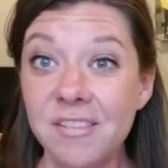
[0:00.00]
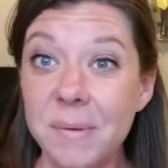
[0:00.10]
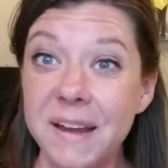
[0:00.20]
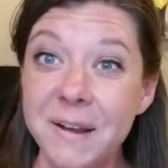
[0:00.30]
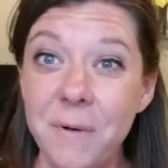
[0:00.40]

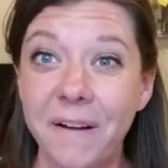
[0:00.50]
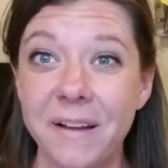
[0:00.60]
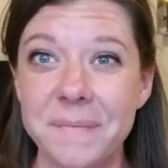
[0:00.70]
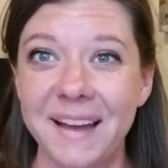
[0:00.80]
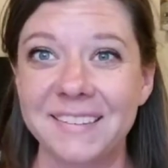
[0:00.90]
everybody,
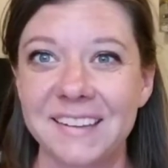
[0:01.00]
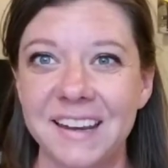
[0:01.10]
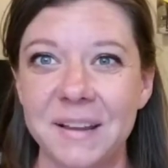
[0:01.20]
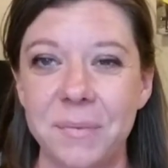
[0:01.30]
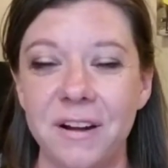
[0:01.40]
welcome back to
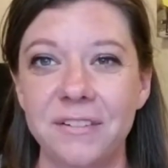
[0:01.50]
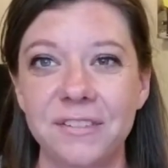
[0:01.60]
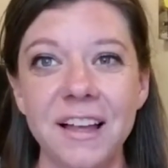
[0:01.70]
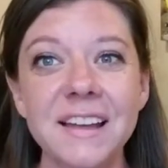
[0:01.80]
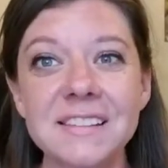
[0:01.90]
Knitting
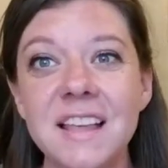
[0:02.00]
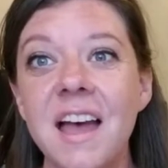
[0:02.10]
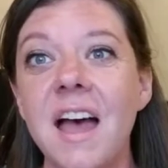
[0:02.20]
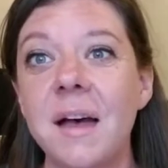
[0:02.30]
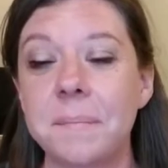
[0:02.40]
Butterflies.
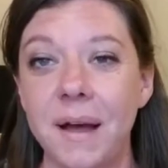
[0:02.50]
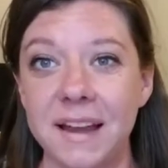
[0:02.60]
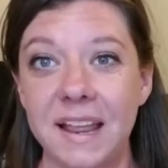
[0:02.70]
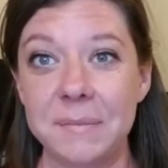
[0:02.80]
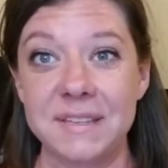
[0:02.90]
My
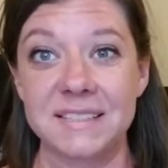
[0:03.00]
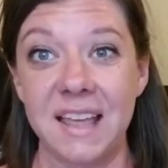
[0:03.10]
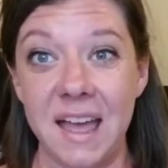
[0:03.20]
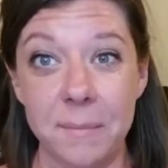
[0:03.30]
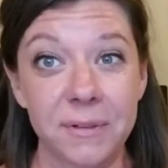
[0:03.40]
name is
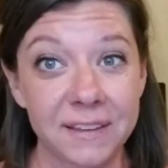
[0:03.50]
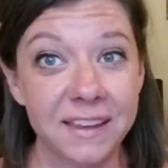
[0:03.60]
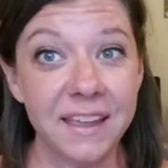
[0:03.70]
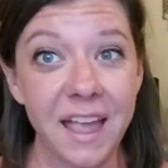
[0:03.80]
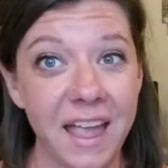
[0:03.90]

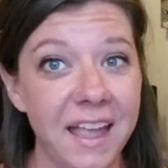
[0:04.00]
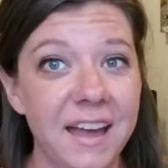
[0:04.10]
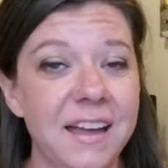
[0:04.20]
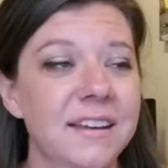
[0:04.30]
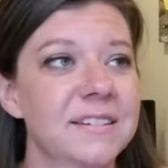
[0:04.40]
Emily
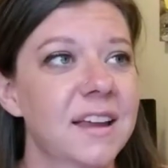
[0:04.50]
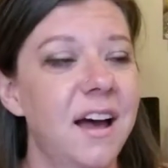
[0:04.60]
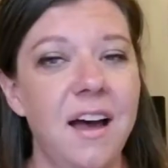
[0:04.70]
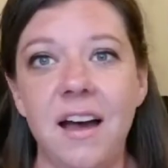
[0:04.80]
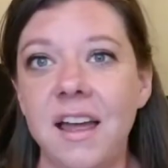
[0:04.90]
and
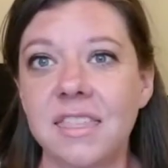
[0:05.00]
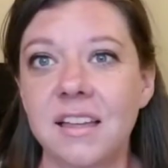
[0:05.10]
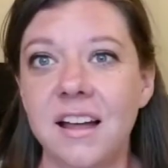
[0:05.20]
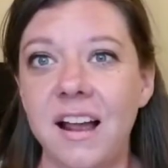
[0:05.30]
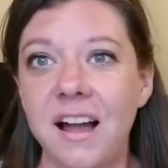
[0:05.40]
I
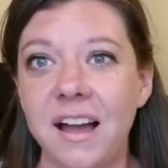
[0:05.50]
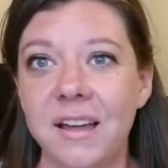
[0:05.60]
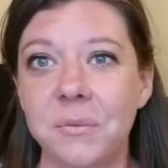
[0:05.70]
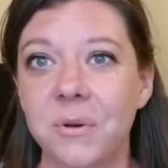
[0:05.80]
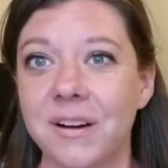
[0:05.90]
thought I
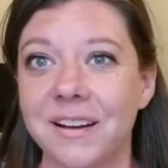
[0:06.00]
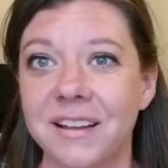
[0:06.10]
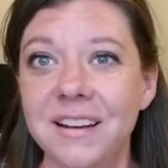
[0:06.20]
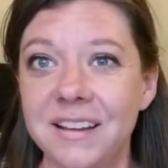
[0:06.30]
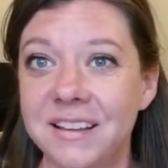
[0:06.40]

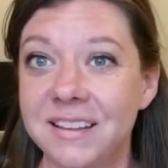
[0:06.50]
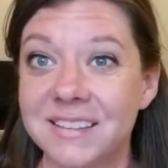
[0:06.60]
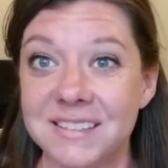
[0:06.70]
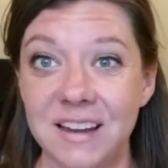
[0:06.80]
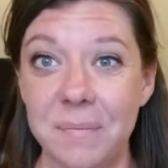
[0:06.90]
would
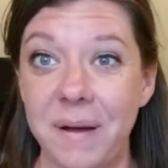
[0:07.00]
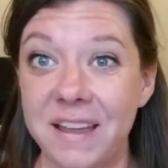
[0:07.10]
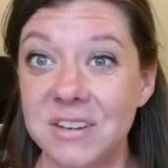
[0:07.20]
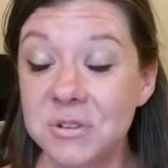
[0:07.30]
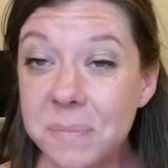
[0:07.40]
stop by
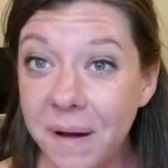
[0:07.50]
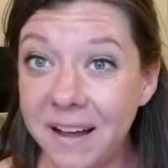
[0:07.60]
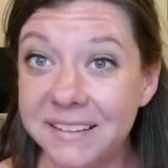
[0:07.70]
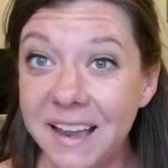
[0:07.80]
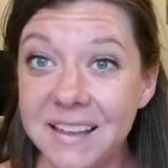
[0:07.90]
and do a
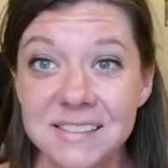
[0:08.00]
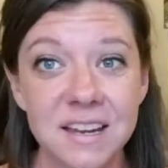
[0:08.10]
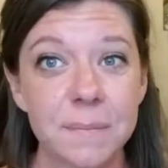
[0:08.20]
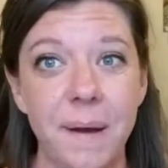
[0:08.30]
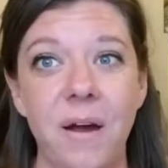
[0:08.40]
podcast
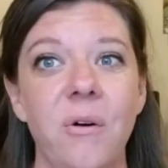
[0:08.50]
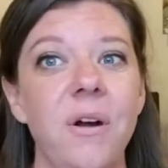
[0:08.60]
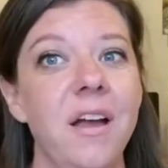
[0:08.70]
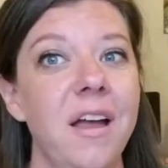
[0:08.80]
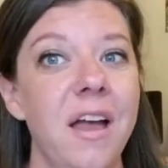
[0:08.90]
about
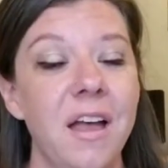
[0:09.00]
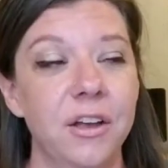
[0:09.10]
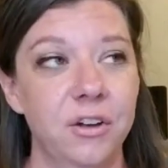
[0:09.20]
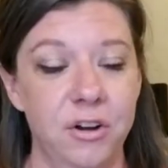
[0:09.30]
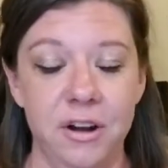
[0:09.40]

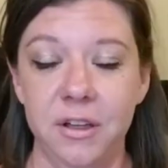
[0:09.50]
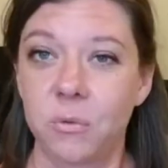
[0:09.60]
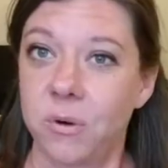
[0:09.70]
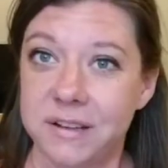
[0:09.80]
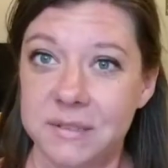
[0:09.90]
current
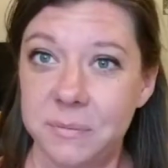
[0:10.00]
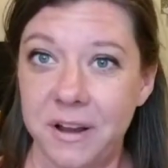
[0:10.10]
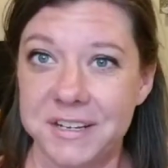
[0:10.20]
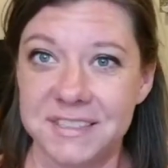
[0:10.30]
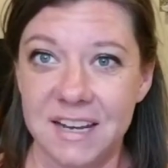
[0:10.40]
works and
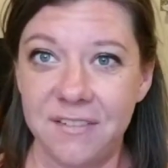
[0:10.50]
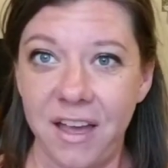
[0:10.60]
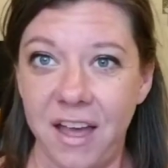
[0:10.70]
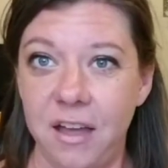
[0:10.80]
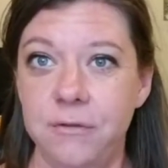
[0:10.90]
projects that I've
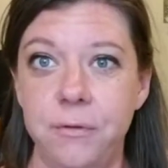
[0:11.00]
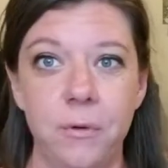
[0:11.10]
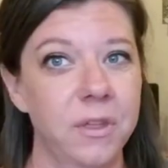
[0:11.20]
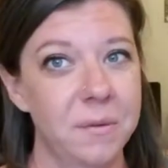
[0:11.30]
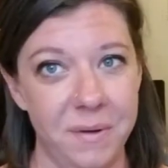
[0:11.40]
had
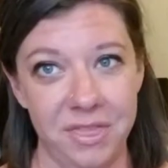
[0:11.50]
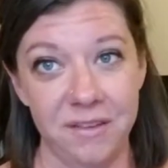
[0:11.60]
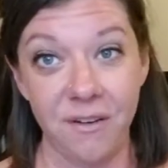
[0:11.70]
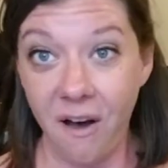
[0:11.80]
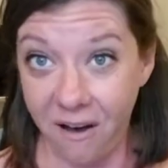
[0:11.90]
for the month
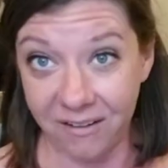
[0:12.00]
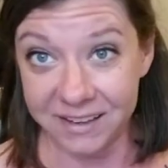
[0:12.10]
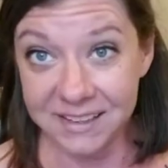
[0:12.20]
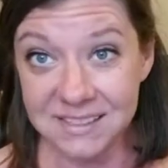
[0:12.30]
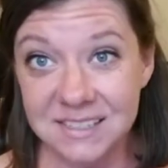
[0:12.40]
of
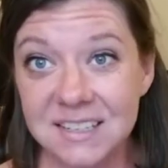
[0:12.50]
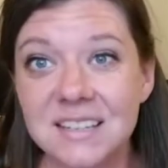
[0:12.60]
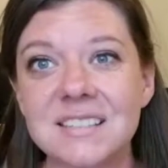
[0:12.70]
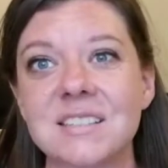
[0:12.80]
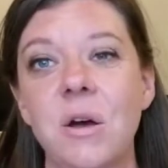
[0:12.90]
August.
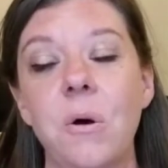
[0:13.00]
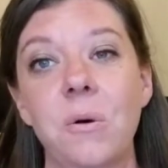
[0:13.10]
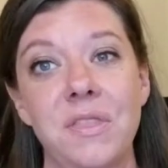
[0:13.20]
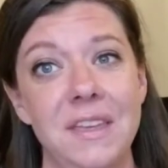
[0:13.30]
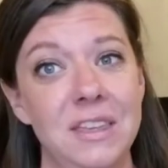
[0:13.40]
So
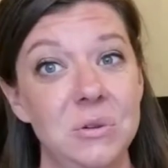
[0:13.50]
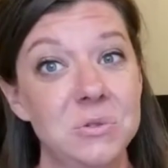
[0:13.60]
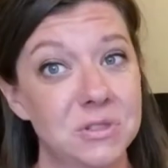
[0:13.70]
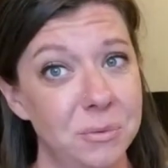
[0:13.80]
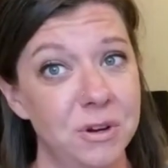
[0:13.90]
thank you
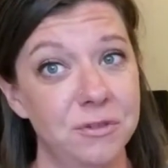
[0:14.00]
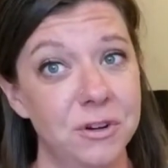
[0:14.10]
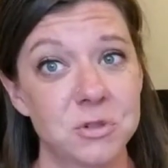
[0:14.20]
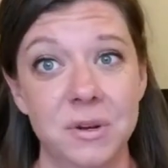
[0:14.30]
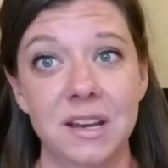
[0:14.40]
so much for
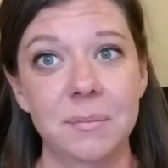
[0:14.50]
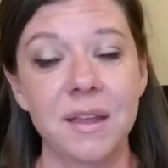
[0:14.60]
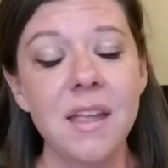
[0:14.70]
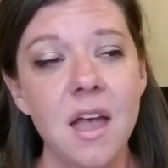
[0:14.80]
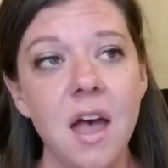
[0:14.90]
joining me.